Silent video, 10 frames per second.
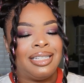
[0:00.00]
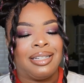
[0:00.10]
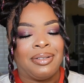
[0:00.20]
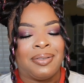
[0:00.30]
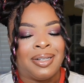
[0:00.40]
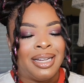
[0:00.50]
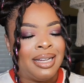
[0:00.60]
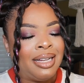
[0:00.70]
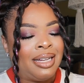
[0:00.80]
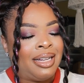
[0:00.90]
So,
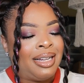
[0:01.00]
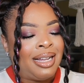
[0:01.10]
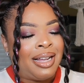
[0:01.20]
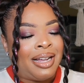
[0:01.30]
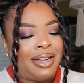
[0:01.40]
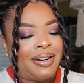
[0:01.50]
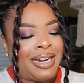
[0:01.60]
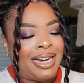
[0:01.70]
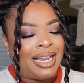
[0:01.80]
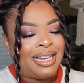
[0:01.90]
all
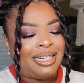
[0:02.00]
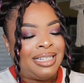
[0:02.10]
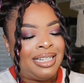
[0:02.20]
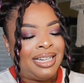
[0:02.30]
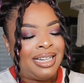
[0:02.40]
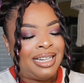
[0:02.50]
right, guys.